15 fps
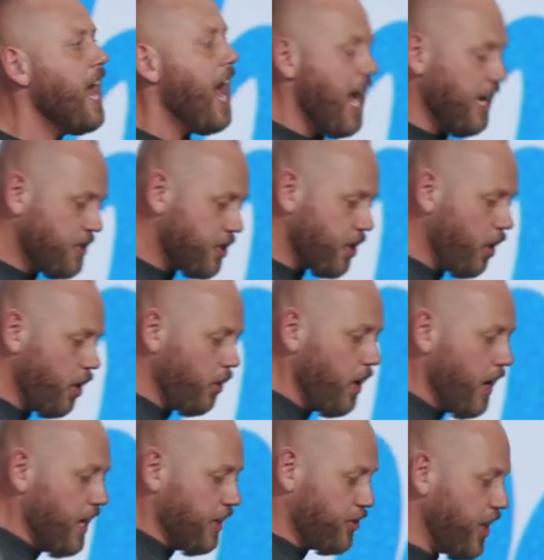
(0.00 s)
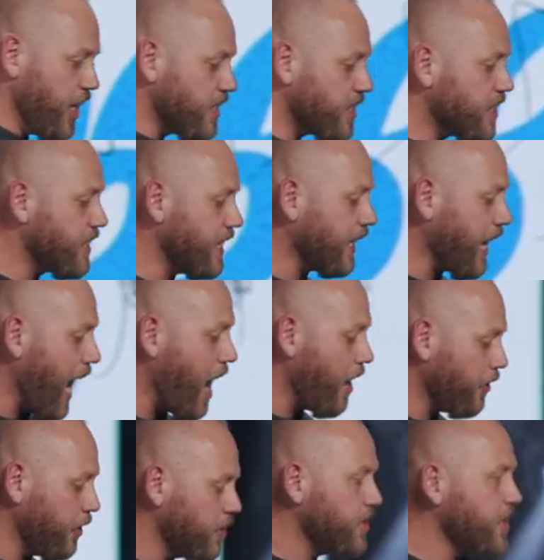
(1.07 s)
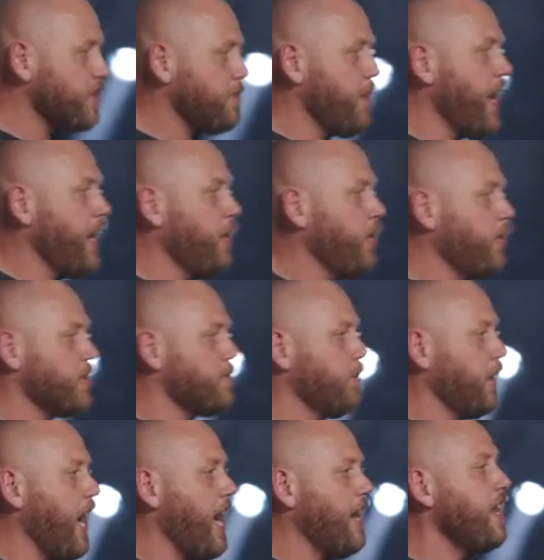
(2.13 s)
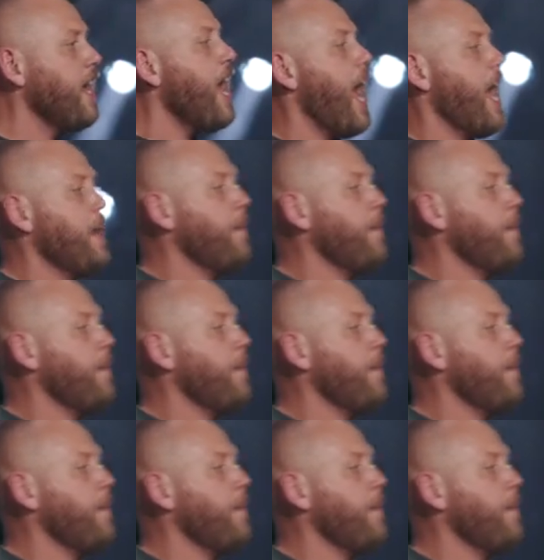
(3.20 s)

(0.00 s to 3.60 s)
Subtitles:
And so Jesus encounters this man who is blind, and